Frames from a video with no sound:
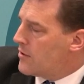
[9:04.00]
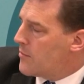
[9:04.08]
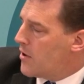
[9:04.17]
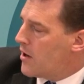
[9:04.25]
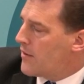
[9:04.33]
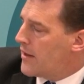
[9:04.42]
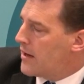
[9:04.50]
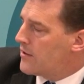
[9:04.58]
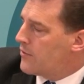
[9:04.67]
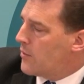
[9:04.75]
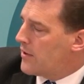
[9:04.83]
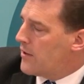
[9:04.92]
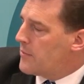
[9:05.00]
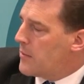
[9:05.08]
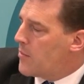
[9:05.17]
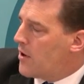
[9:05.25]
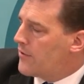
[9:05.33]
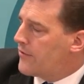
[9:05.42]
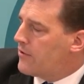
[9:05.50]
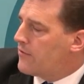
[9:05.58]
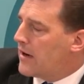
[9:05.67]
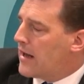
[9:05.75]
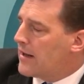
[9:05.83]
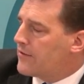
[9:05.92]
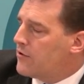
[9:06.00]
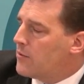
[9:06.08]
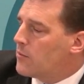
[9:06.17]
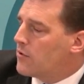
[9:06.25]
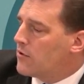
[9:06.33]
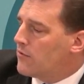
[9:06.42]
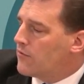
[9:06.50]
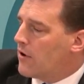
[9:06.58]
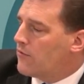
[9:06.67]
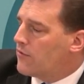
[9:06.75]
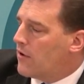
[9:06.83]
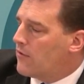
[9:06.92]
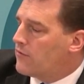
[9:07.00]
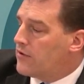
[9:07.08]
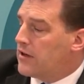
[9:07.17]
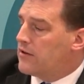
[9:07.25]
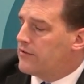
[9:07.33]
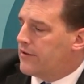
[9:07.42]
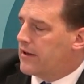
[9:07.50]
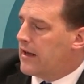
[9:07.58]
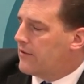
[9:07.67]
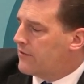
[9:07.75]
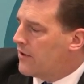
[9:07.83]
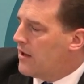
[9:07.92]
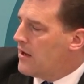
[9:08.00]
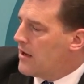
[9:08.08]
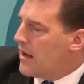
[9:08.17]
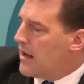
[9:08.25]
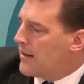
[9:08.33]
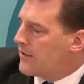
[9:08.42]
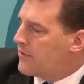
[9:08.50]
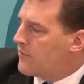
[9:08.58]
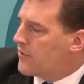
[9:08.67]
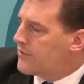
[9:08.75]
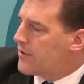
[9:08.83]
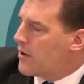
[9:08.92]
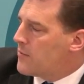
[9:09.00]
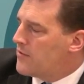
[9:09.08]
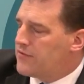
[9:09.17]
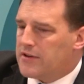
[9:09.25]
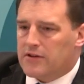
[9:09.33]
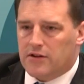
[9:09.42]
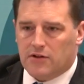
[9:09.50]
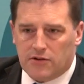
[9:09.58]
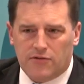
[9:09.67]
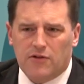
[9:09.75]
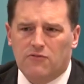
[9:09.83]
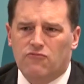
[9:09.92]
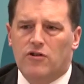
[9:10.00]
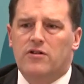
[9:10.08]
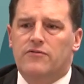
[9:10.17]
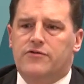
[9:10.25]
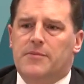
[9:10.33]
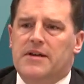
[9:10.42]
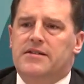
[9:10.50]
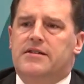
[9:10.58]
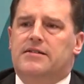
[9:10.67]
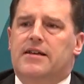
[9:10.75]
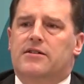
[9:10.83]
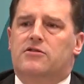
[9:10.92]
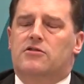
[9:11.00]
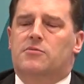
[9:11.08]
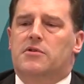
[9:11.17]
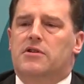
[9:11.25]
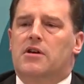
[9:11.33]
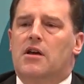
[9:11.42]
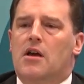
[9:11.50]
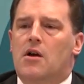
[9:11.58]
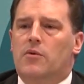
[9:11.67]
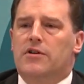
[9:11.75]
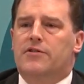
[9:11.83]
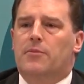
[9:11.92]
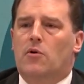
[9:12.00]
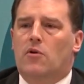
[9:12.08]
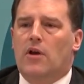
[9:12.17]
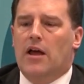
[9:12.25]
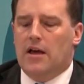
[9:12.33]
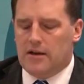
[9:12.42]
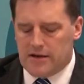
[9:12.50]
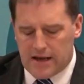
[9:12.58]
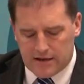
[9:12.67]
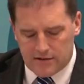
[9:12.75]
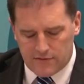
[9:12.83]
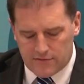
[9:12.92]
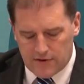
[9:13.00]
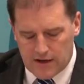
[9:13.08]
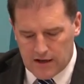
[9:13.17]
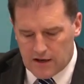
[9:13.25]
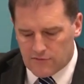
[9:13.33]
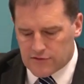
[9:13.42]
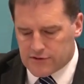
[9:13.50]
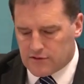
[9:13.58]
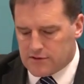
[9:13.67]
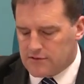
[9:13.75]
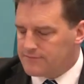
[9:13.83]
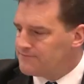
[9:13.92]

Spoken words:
bar there. So while they've been positive the last number of years, I guess, that's the first time we've seen the full run of domestic sectors with a small negative result.